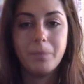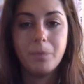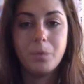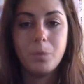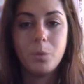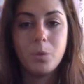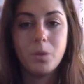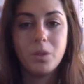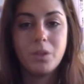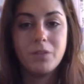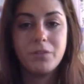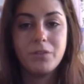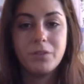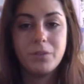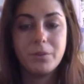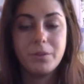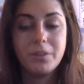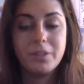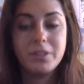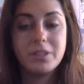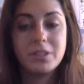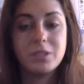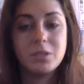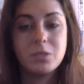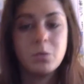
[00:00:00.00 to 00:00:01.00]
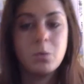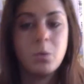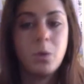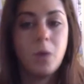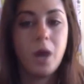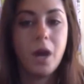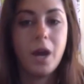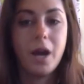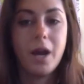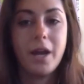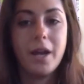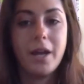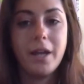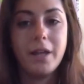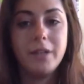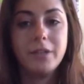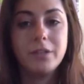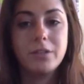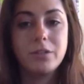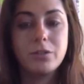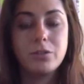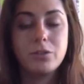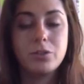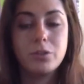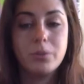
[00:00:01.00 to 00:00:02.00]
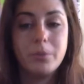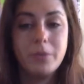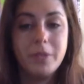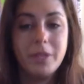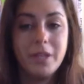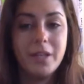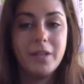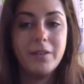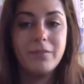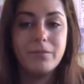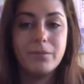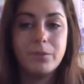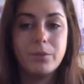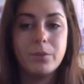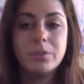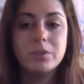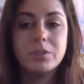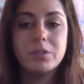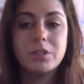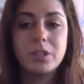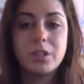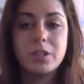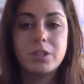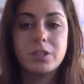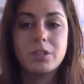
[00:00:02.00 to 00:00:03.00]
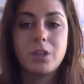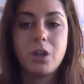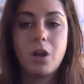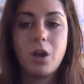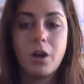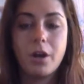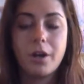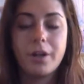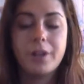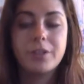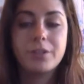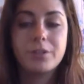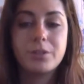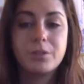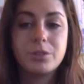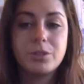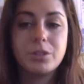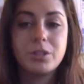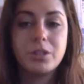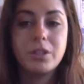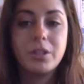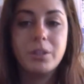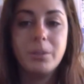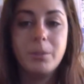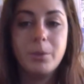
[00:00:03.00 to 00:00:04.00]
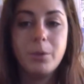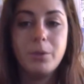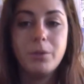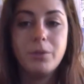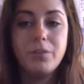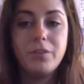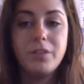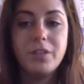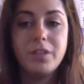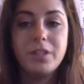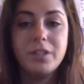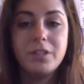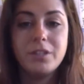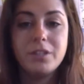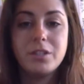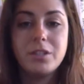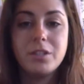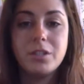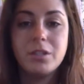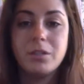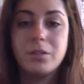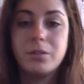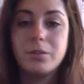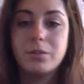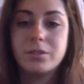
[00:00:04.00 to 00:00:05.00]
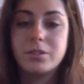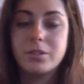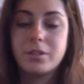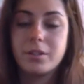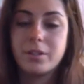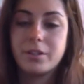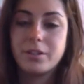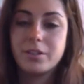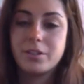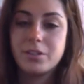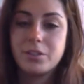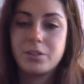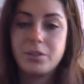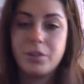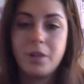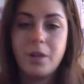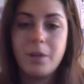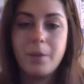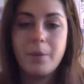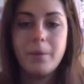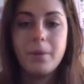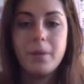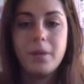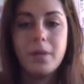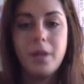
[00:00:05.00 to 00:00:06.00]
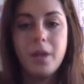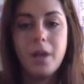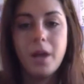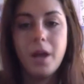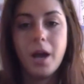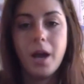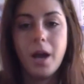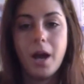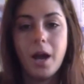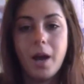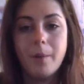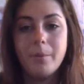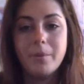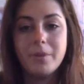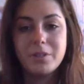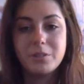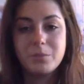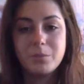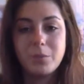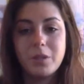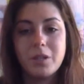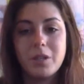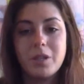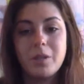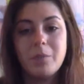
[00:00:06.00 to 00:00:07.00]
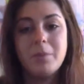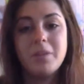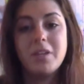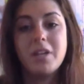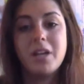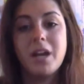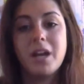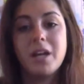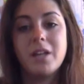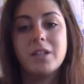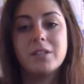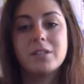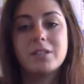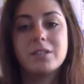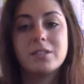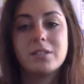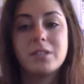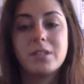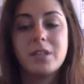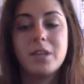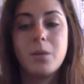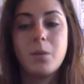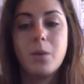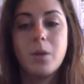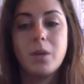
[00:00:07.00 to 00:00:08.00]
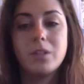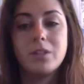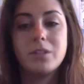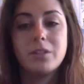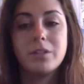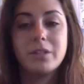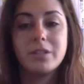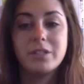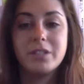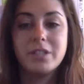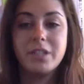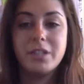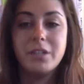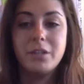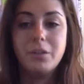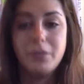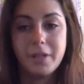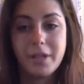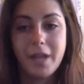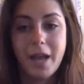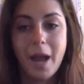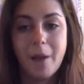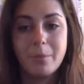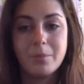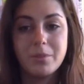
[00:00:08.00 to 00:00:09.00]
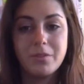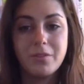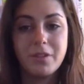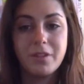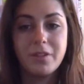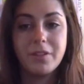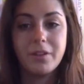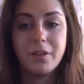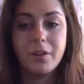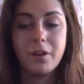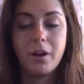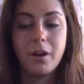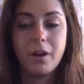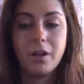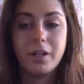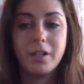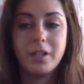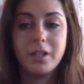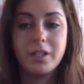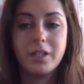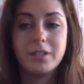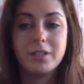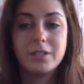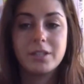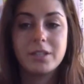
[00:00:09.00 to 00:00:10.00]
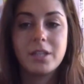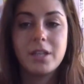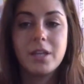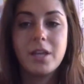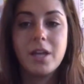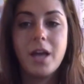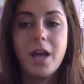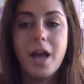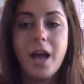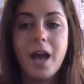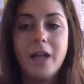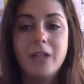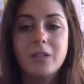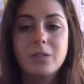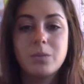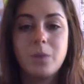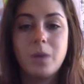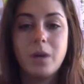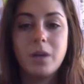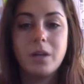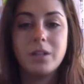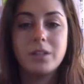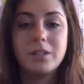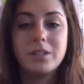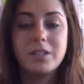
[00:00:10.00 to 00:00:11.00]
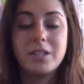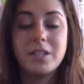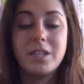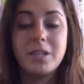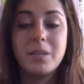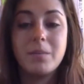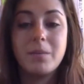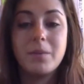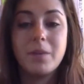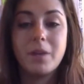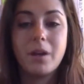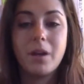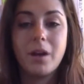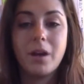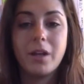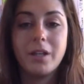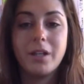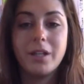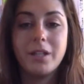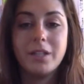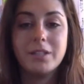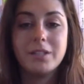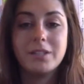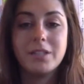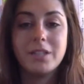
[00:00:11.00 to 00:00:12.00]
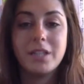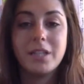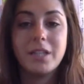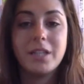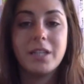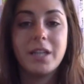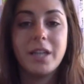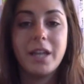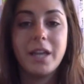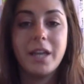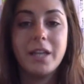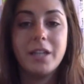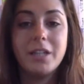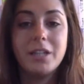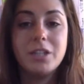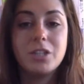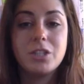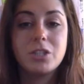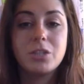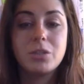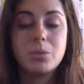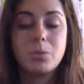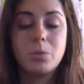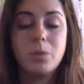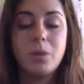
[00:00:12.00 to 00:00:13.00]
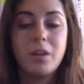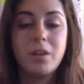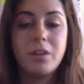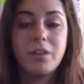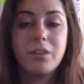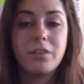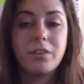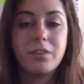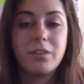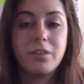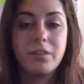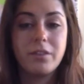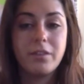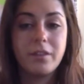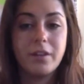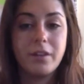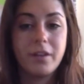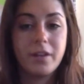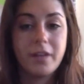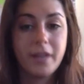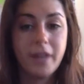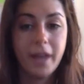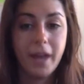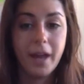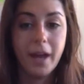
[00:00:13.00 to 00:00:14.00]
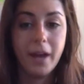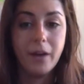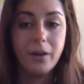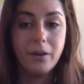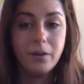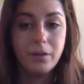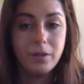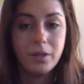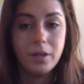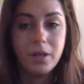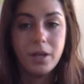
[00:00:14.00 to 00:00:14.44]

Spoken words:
one of the reasons why social media influencers are extrinsically motivated to use their Instagram is really because they want to continue to captivate their audience as well as keep their audience engaged with their account